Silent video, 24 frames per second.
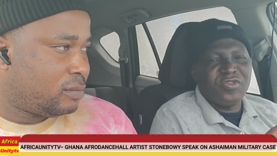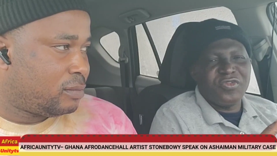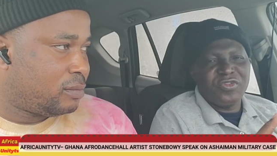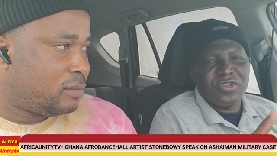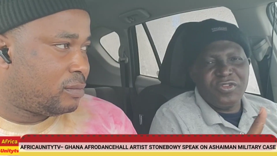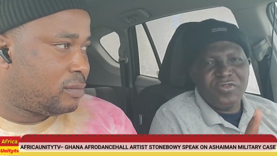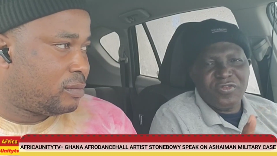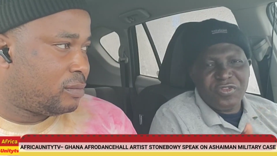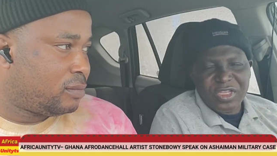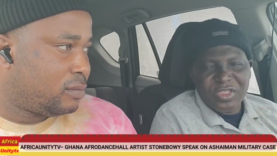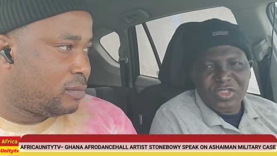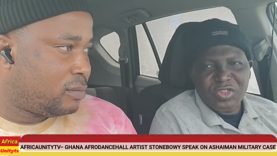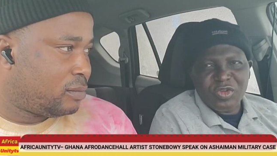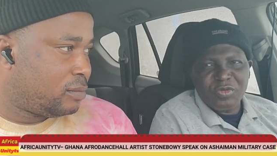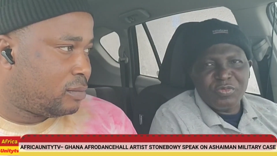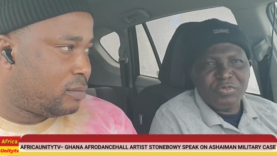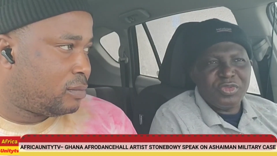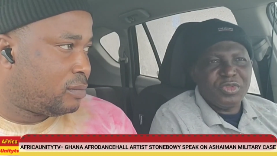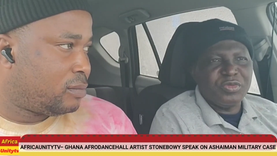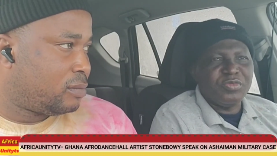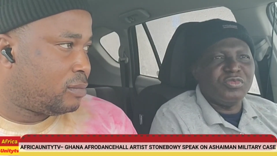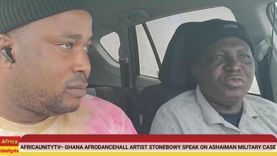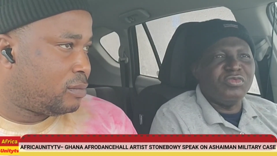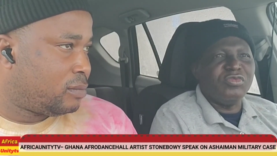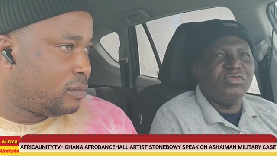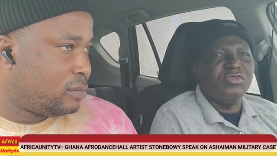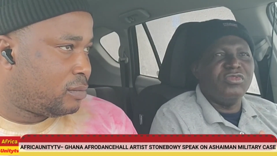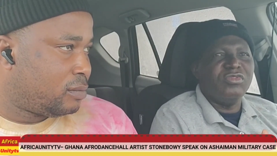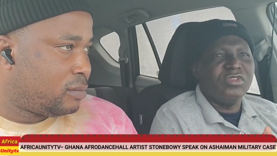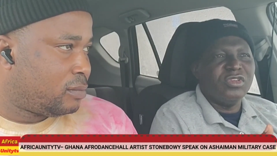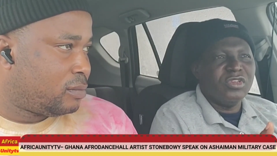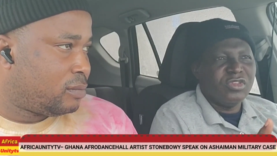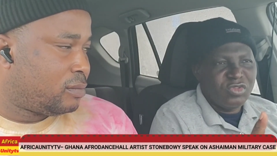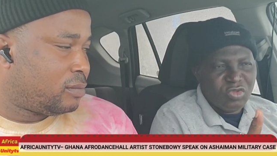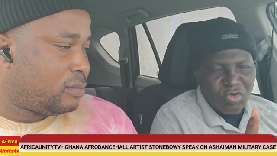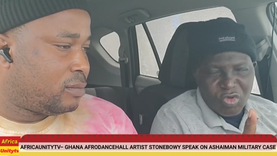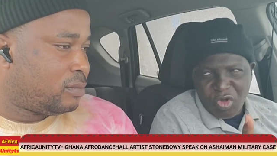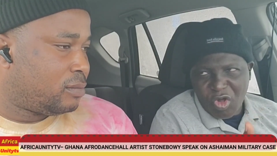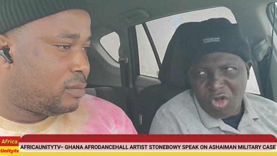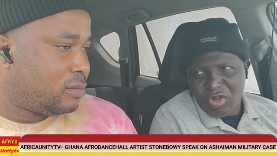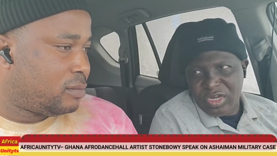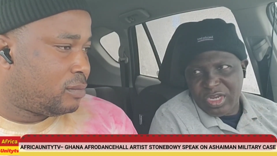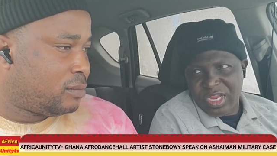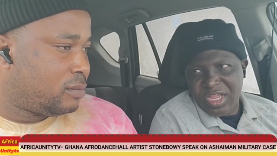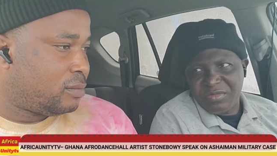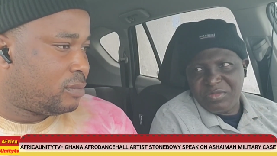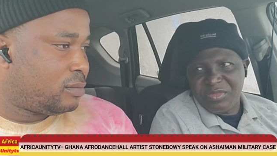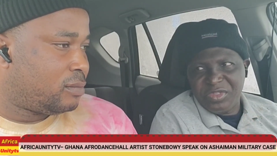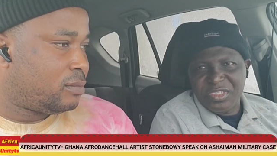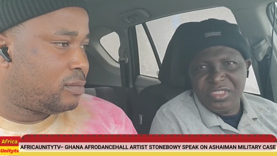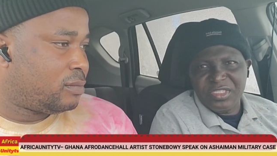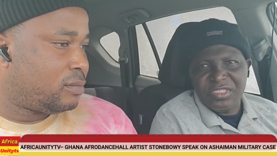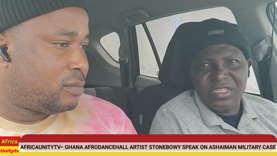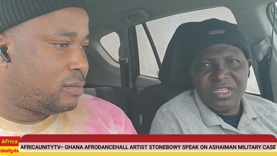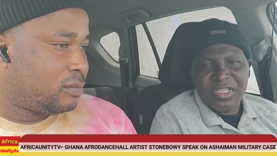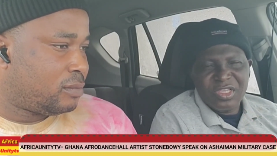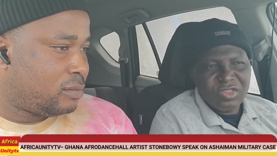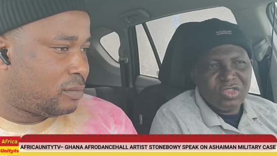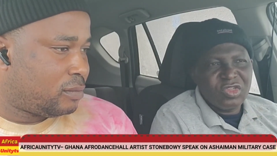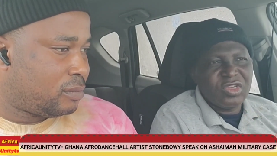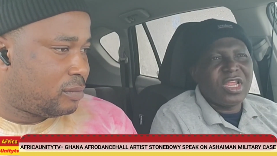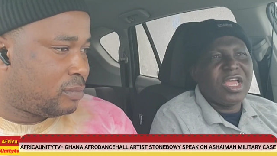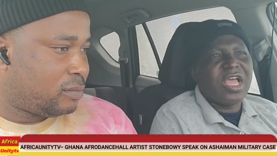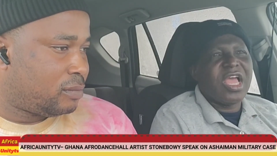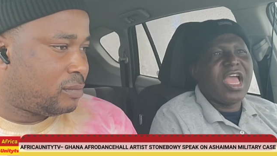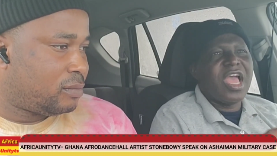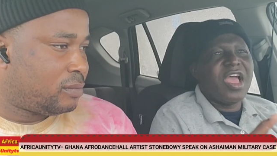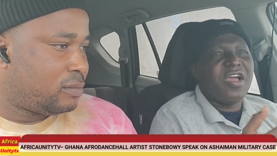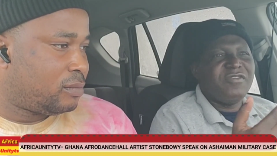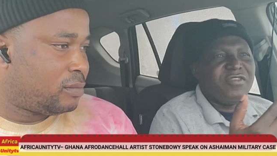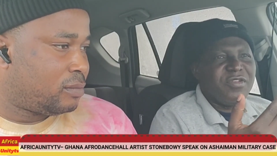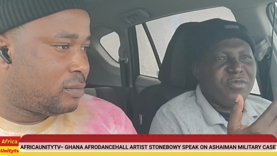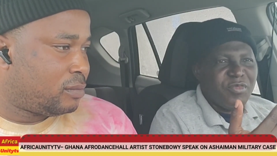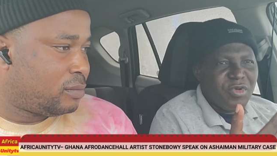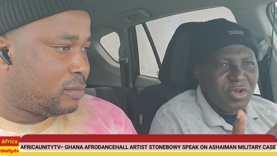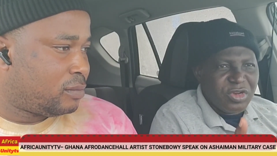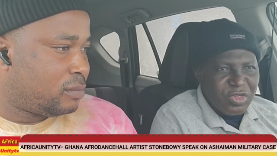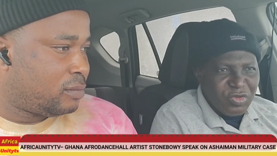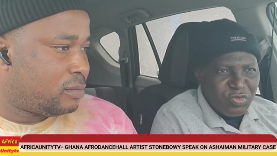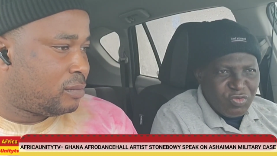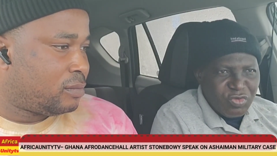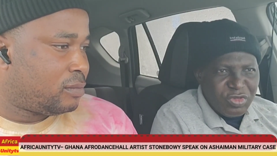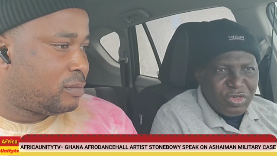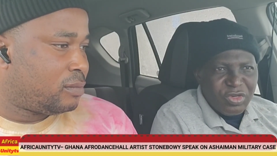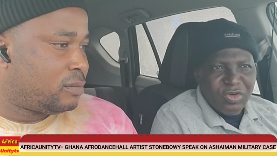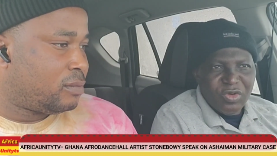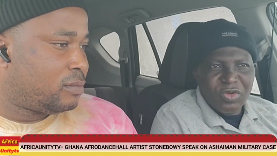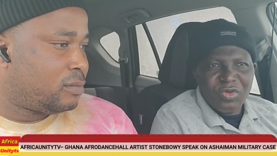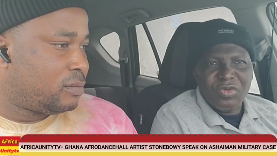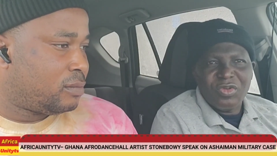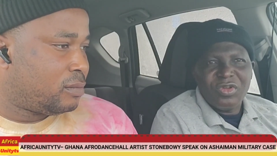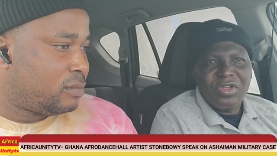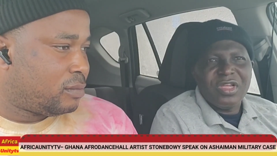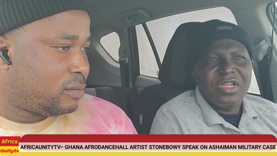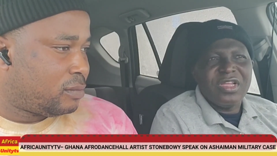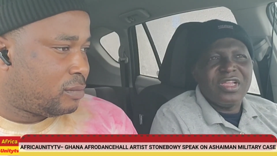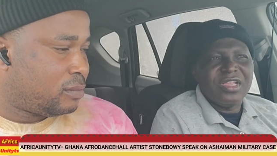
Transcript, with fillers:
Speaker 1: of influence on people to condemn this, so that everybody will know